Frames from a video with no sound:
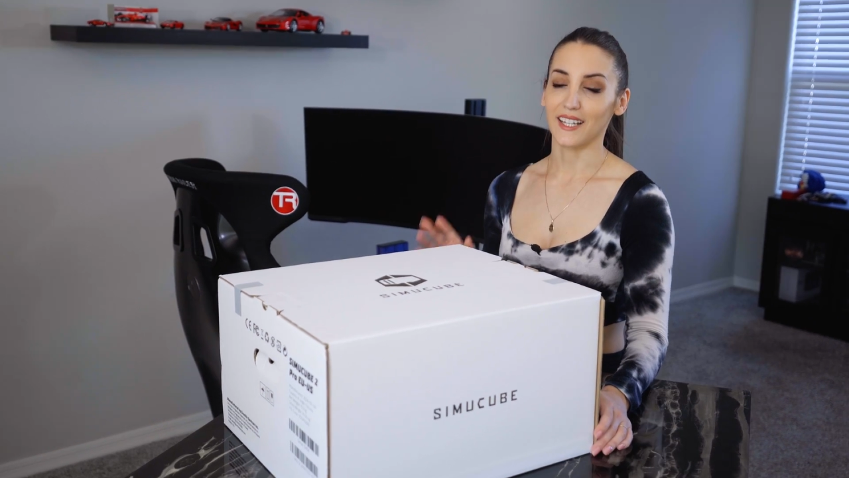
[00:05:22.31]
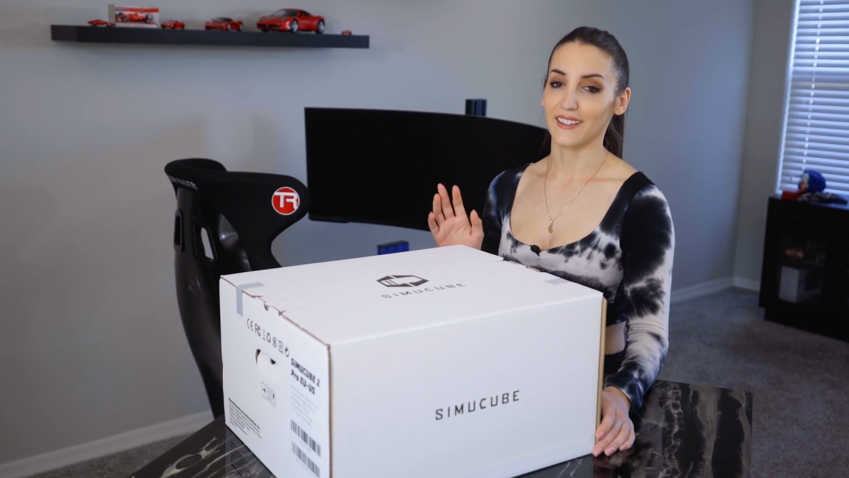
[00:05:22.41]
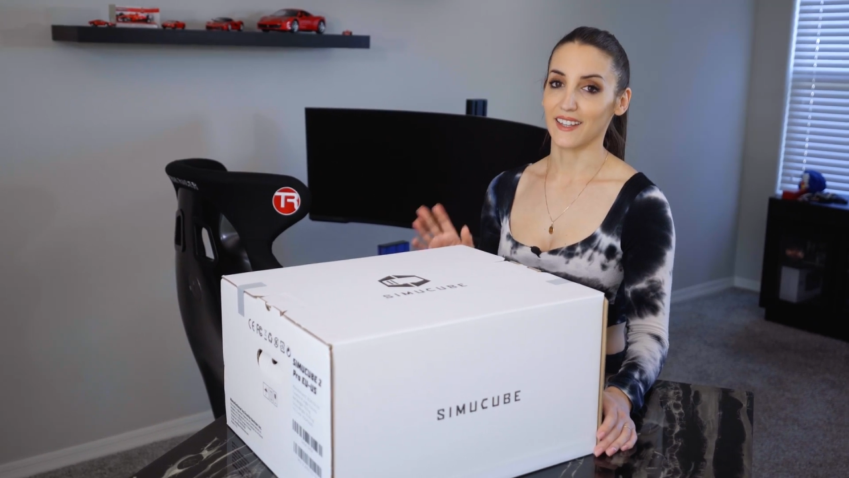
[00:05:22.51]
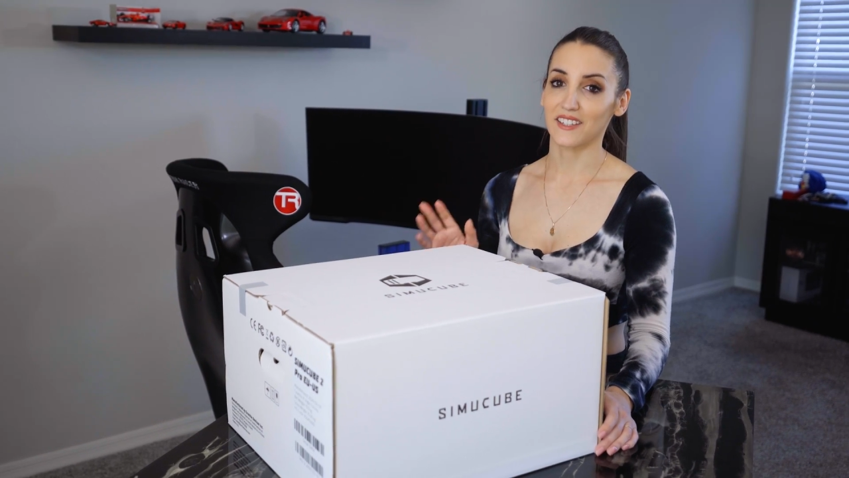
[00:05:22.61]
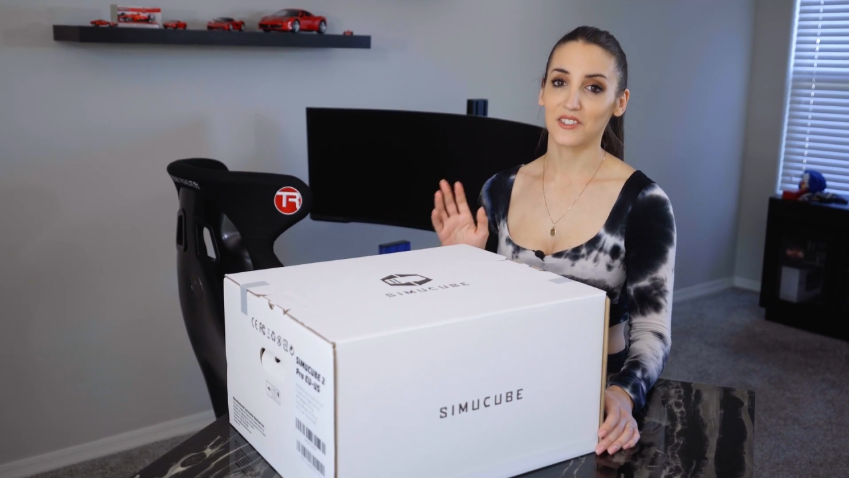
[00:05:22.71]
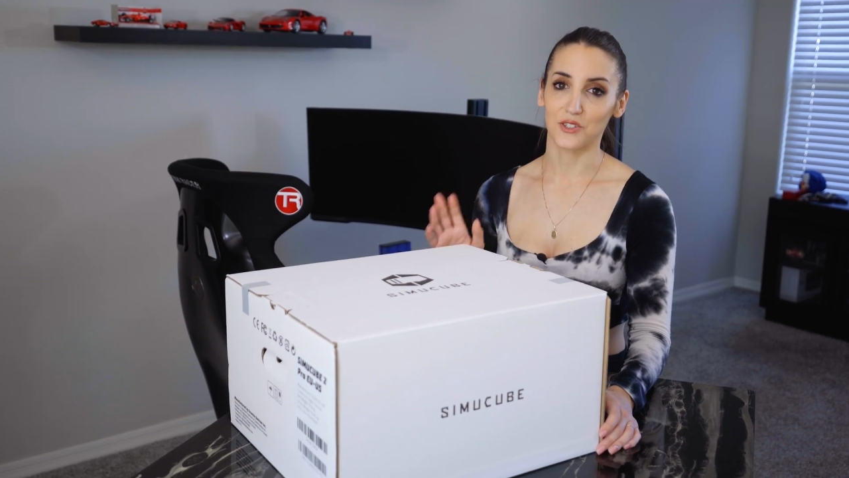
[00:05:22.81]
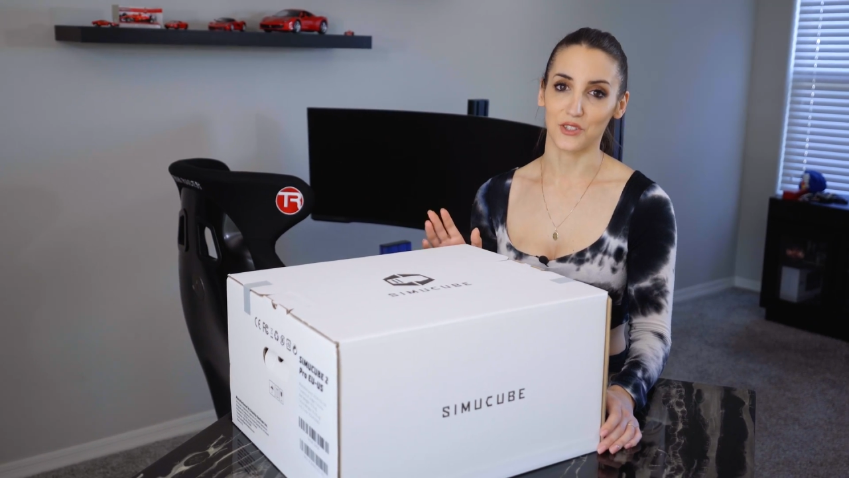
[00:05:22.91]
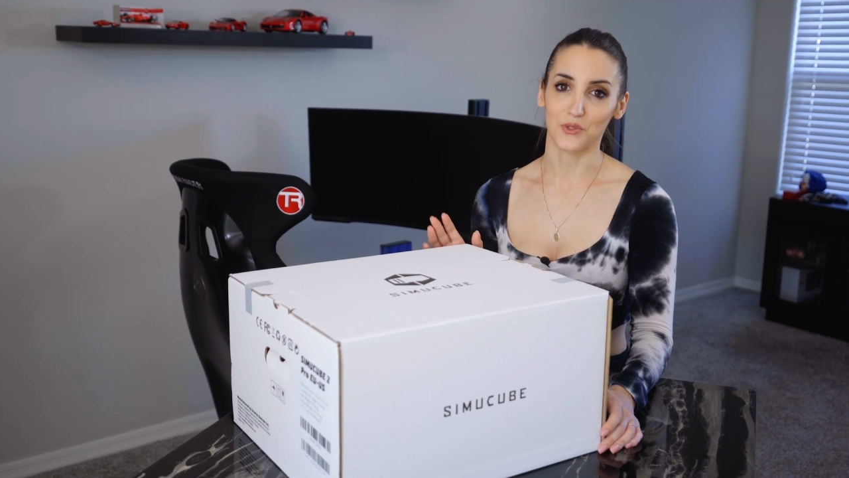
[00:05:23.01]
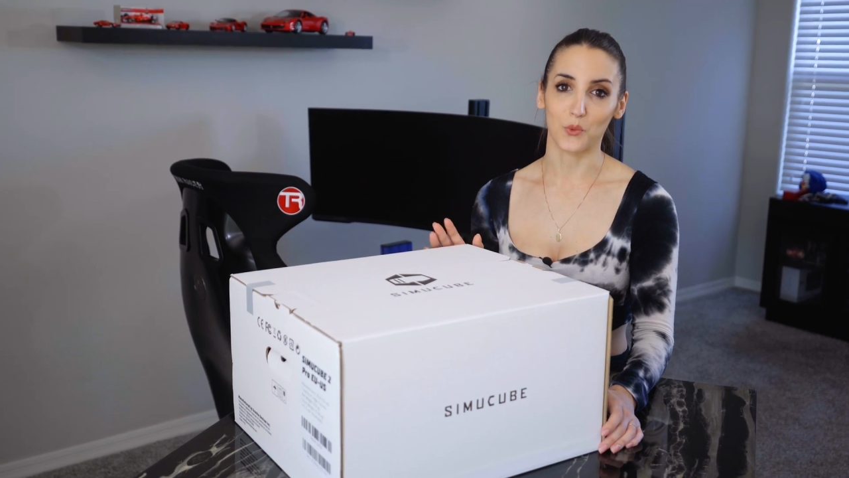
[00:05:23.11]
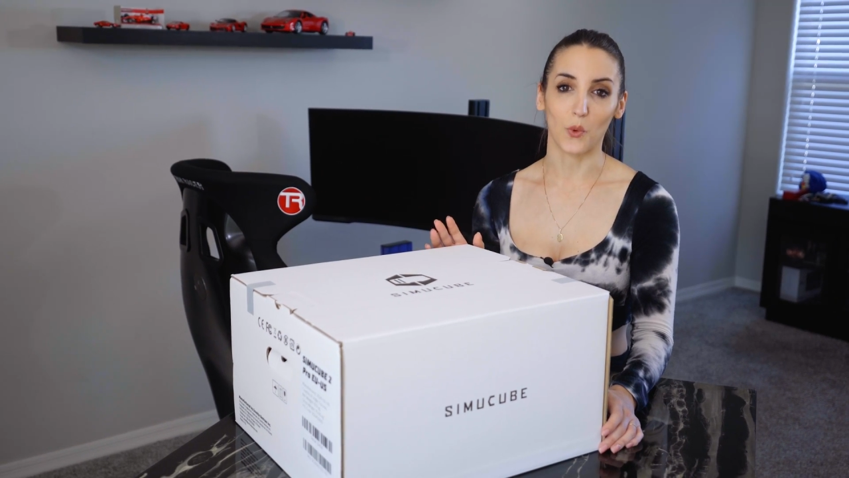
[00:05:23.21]
and that's
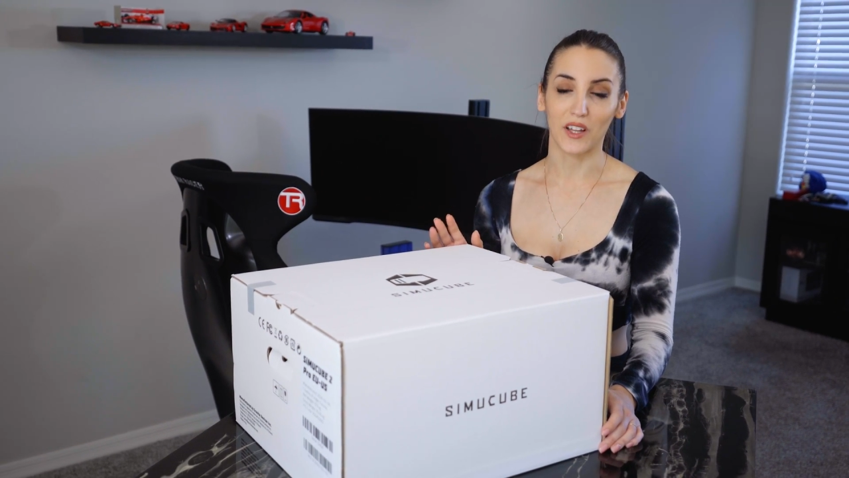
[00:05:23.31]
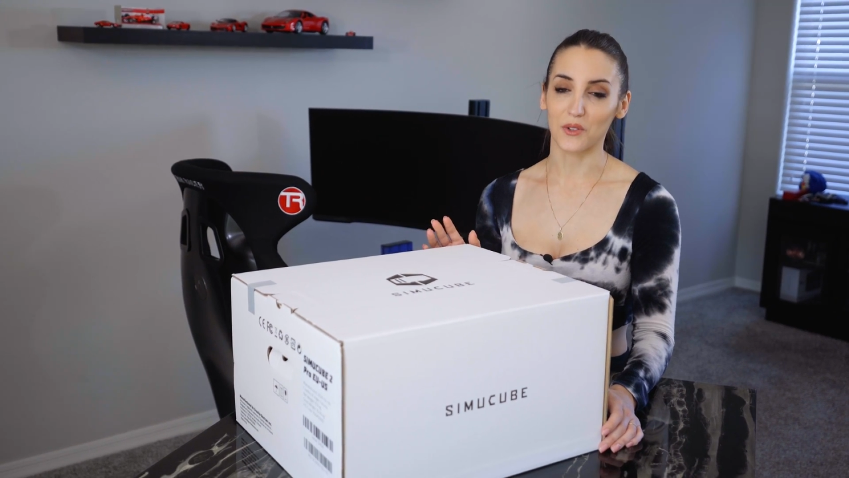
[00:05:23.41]
just one